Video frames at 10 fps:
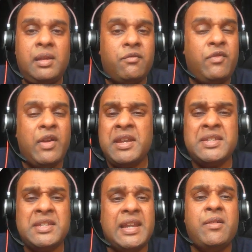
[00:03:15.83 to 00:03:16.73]

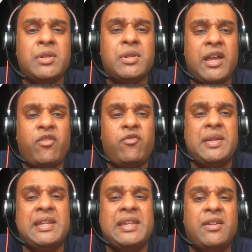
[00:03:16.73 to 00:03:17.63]
Various labels have
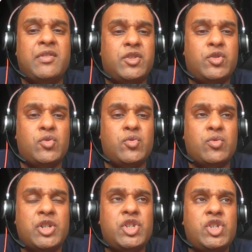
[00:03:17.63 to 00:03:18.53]
been given
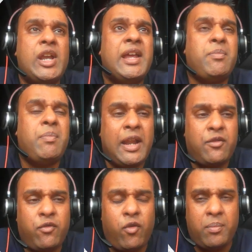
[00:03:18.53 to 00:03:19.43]
to shared
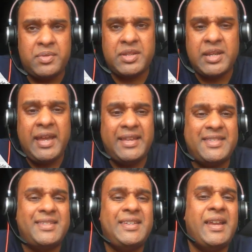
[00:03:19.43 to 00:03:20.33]
platforms and
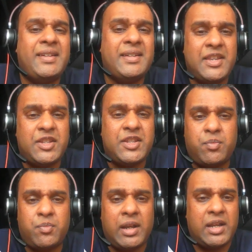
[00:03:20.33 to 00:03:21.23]
standardized
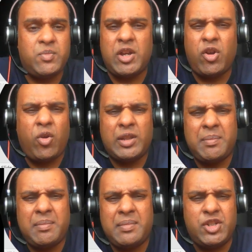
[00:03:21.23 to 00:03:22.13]
products. We can call
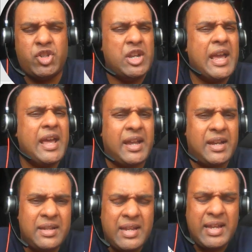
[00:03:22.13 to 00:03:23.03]
them a
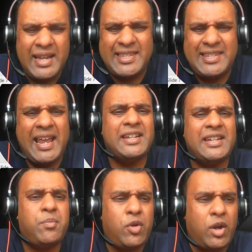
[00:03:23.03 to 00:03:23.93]
generic, a
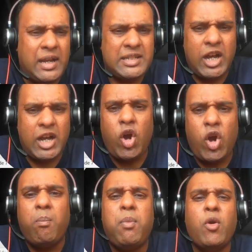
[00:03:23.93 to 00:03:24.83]
standard product, a
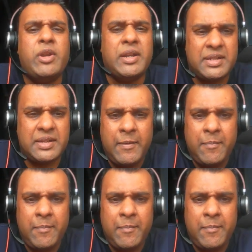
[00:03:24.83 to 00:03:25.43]
component.